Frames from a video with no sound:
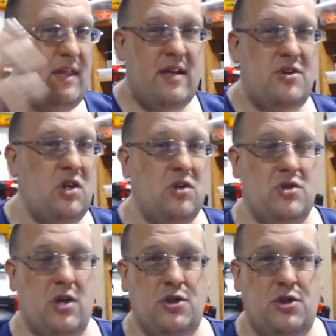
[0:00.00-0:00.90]
the
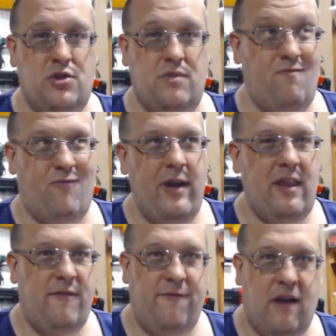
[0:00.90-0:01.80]
internals are
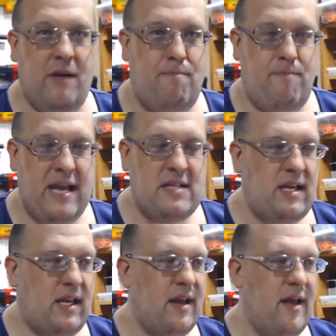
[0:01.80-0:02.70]
really very
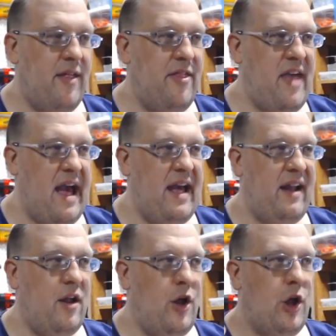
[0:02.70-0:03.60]
basic
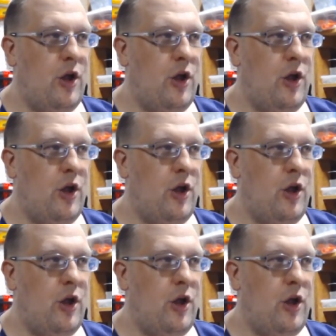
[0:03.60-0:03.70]
that